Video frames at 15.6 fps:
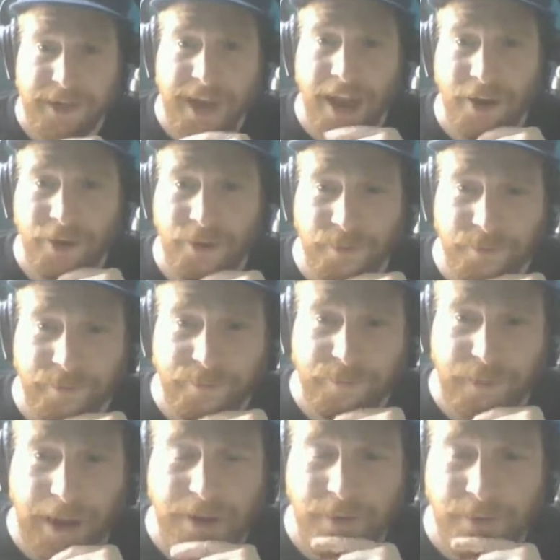How do you
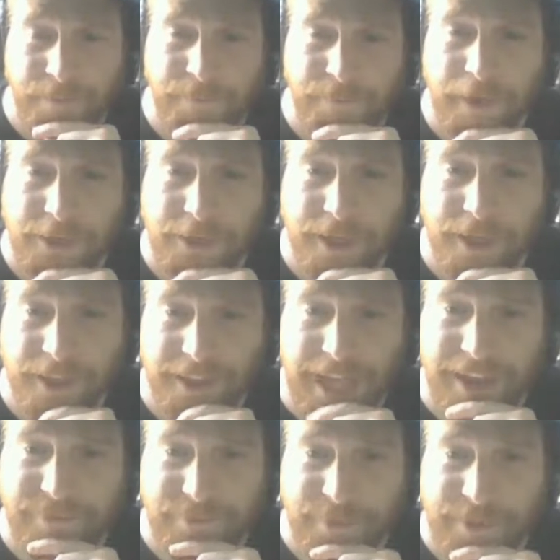function a
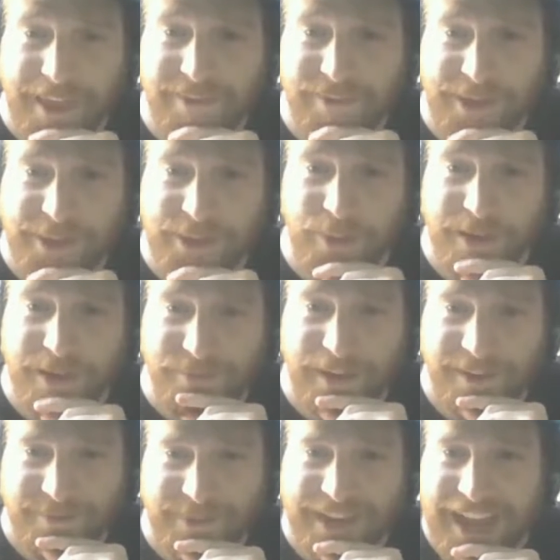life with having
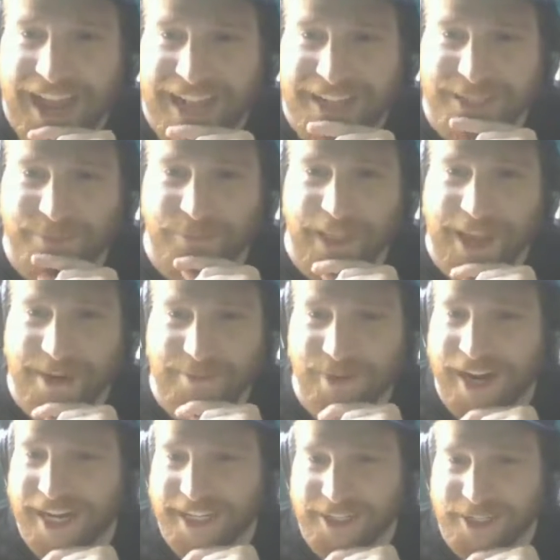25 cats, Flyin
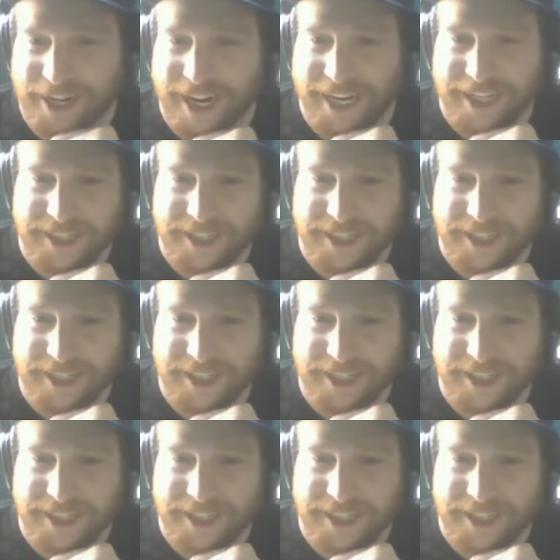Brian J?